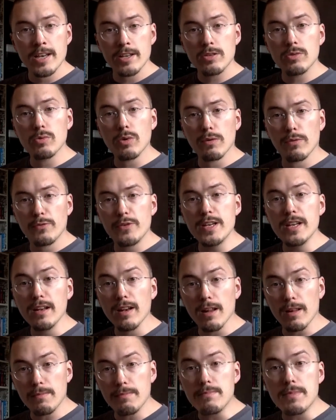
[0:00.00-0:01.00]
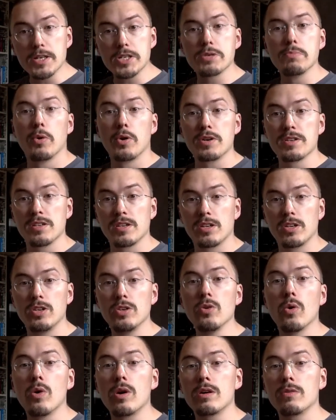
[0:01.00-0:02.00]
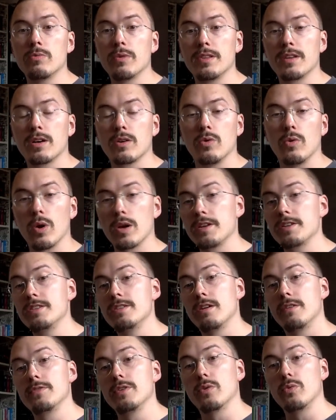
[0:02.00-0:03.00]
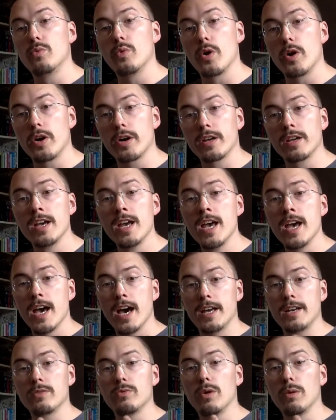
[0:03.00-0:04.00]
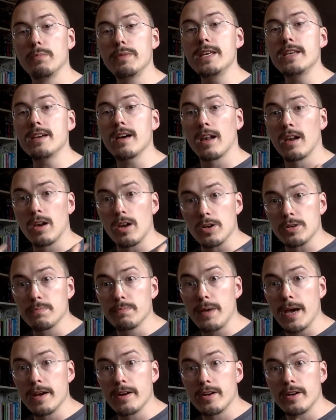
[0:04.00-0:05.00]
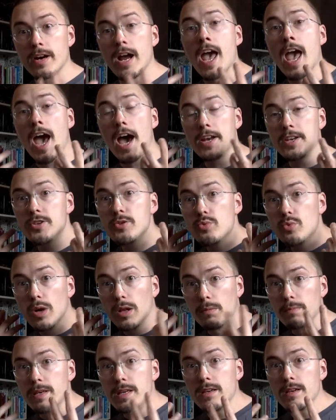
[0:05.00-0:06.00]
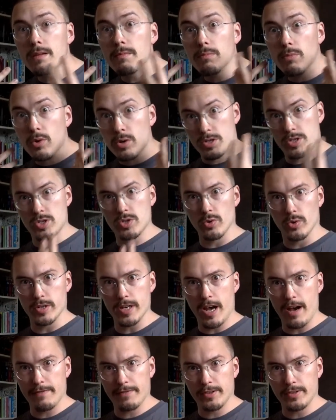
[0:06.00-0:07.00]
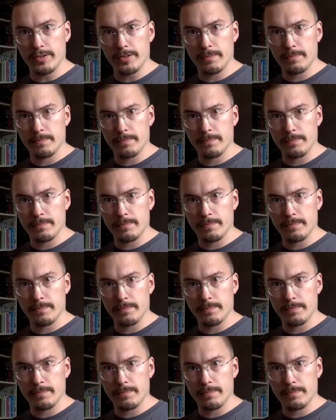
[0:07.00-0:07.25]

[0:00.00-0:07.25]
You will feel much more secure with the quality of your work and it will be a lot better and you will be more sought after.